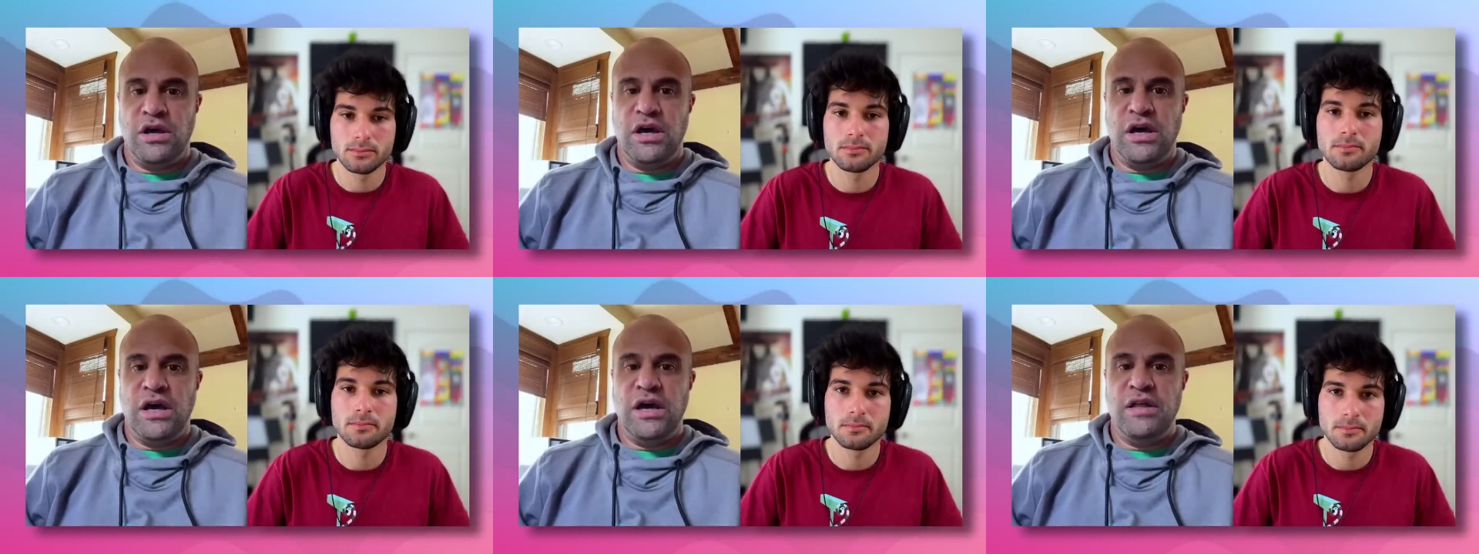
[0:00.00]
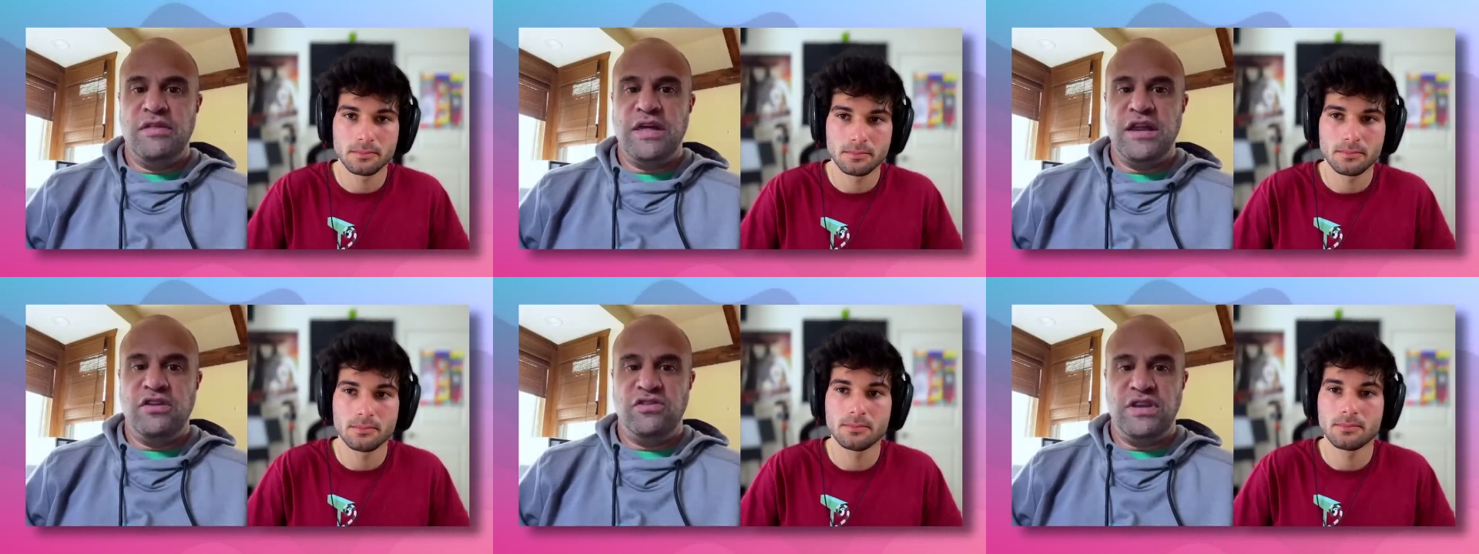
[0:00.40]

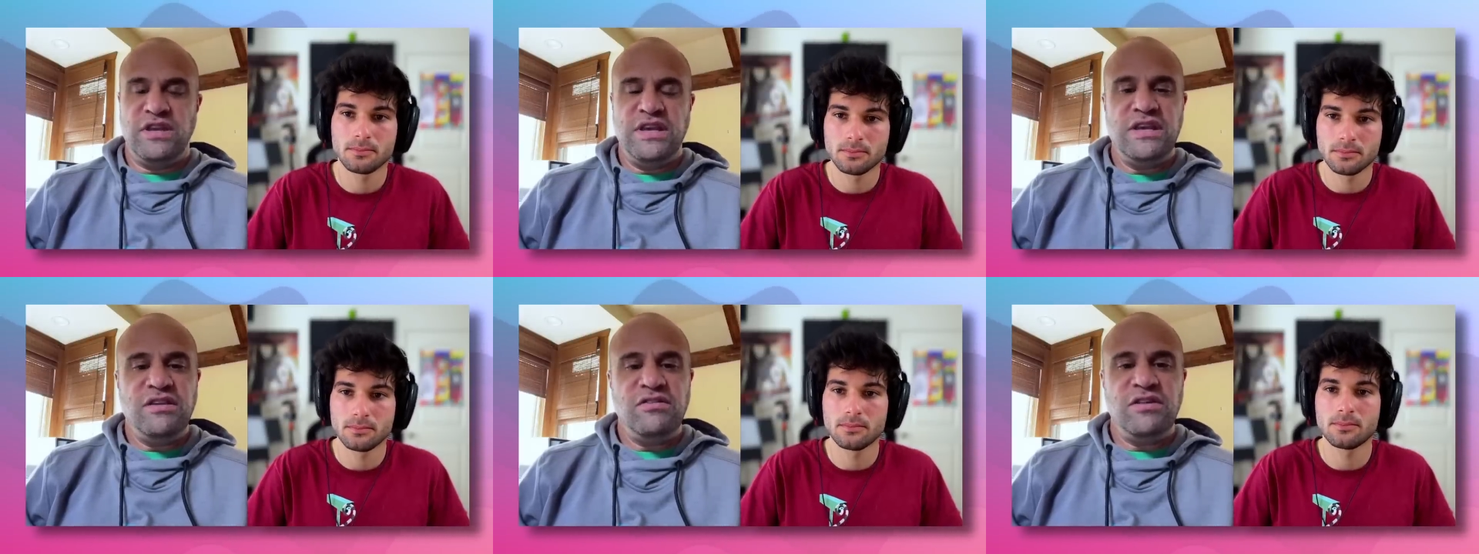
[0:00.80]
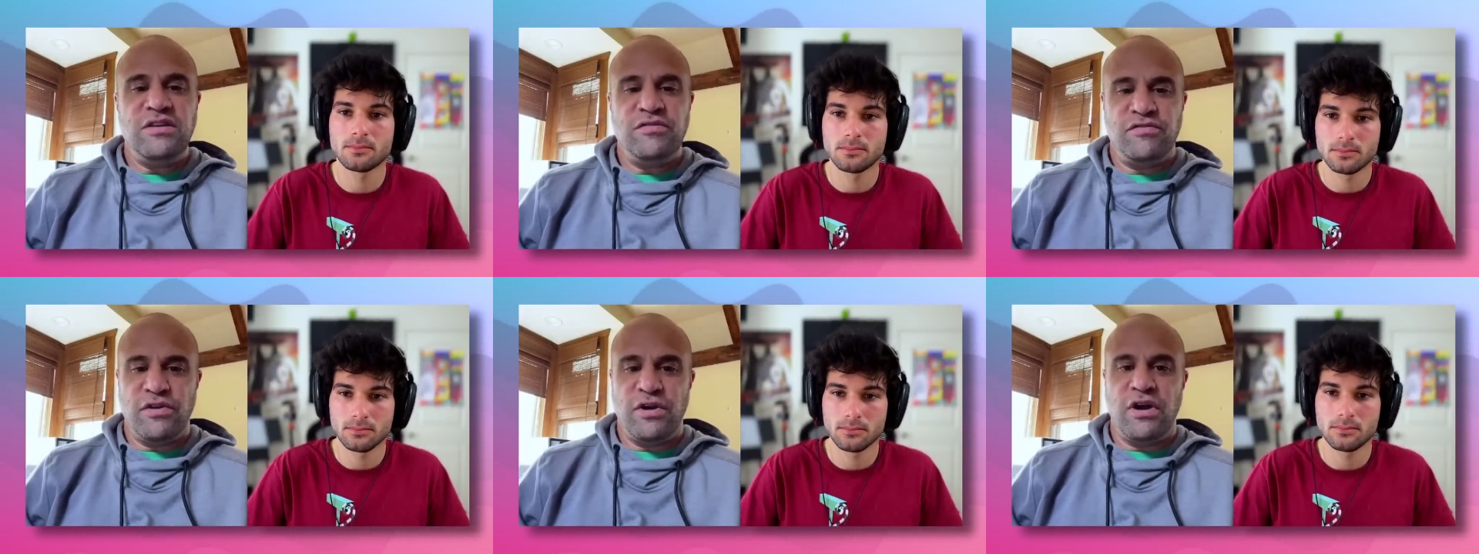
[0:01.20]
Speaker 1: uh, that is
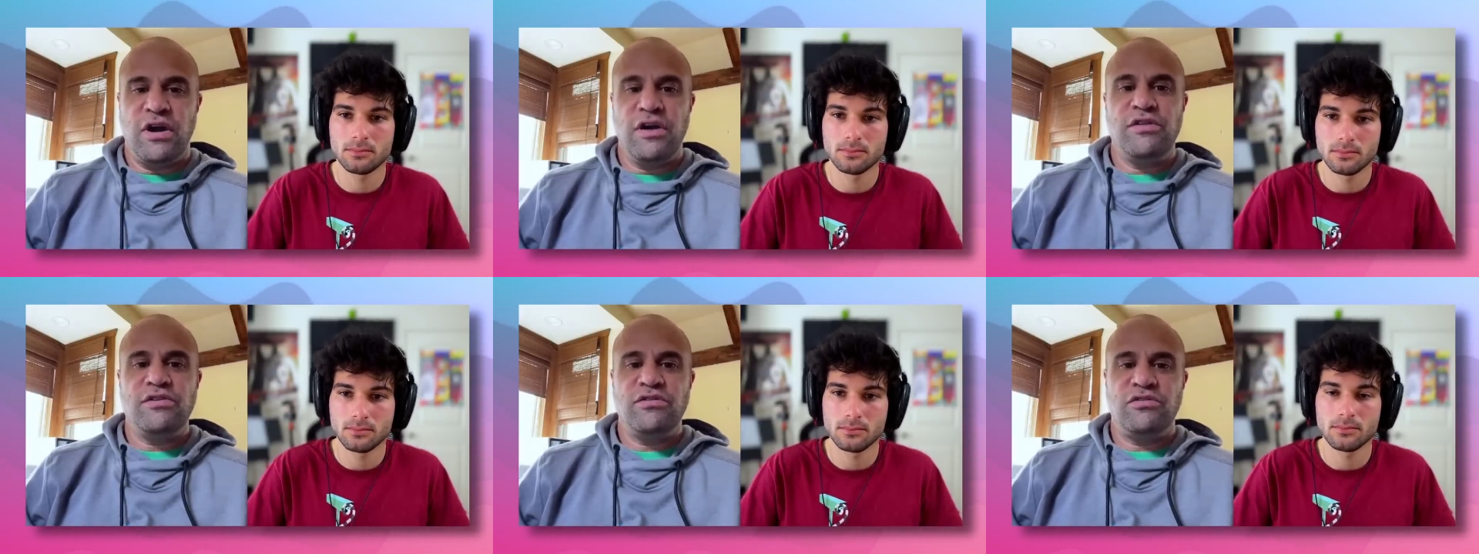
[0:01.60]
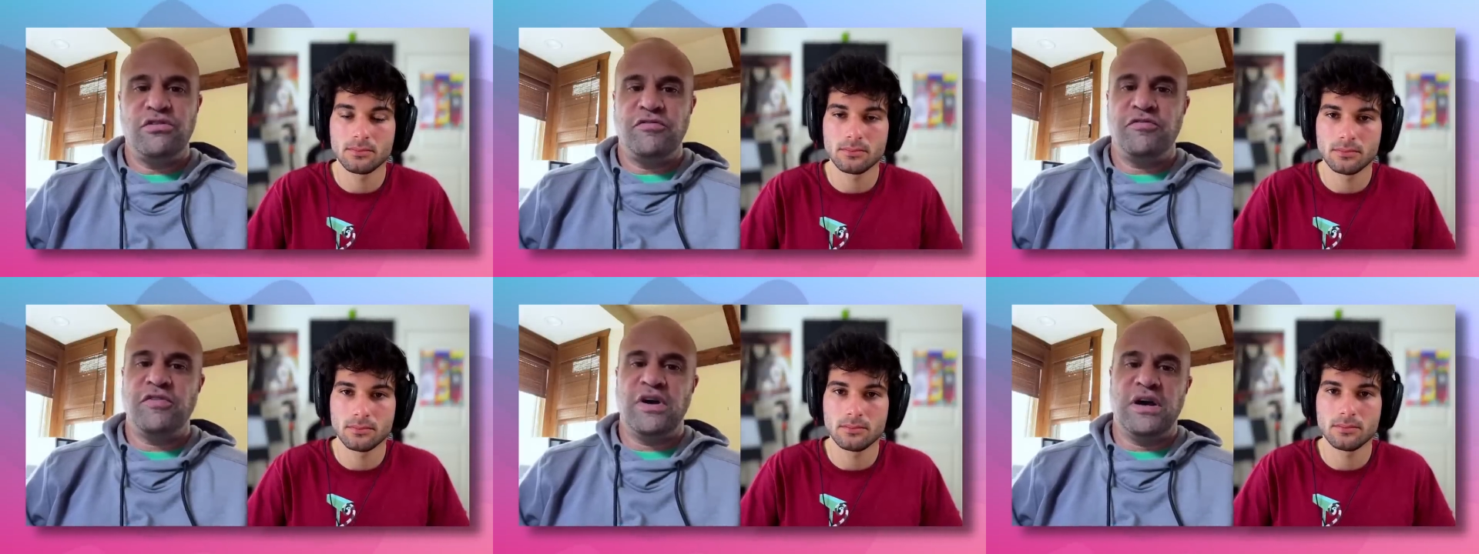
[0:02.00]
easy for others
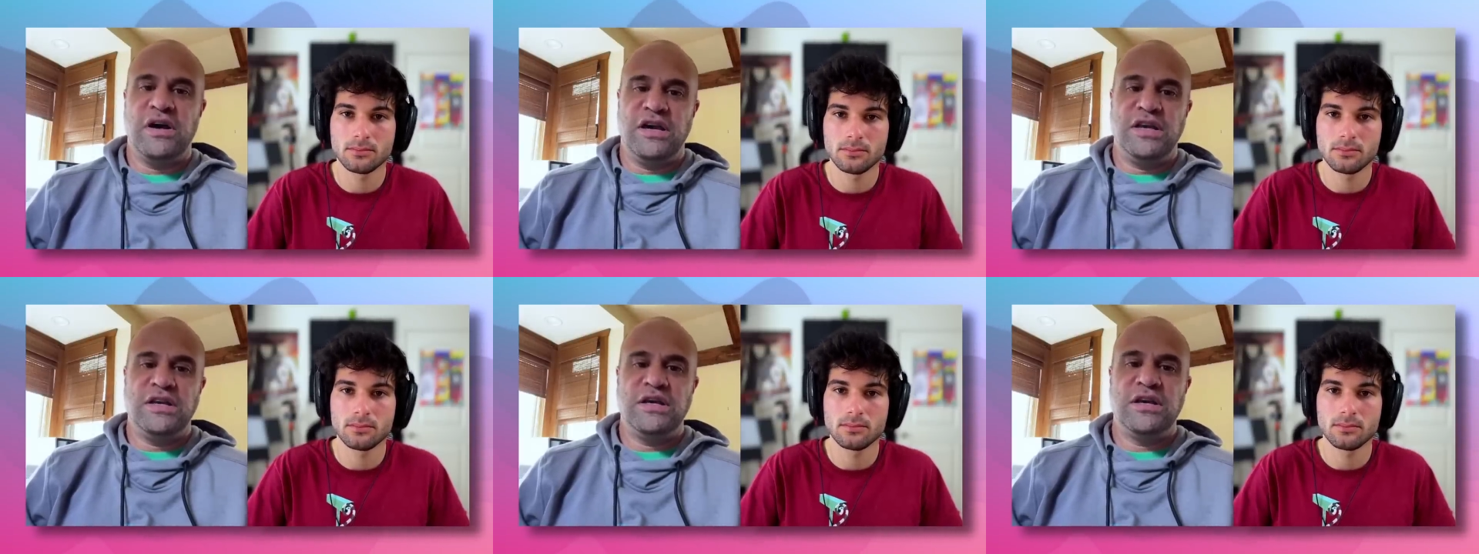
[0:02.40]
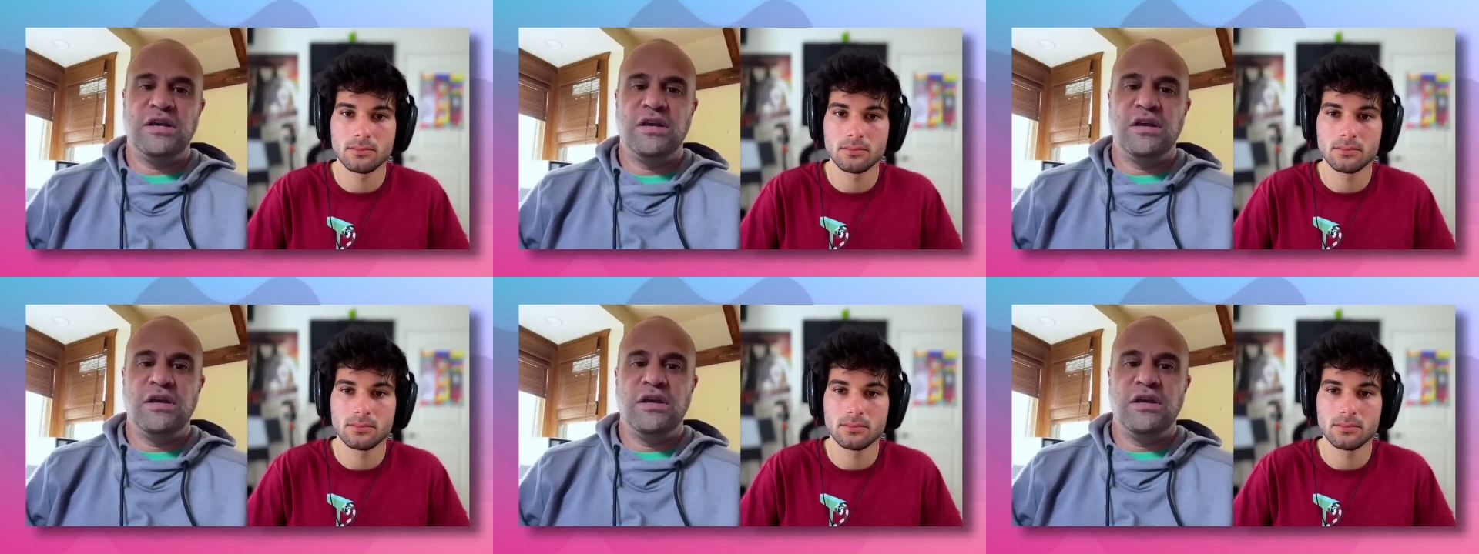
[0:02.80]
to find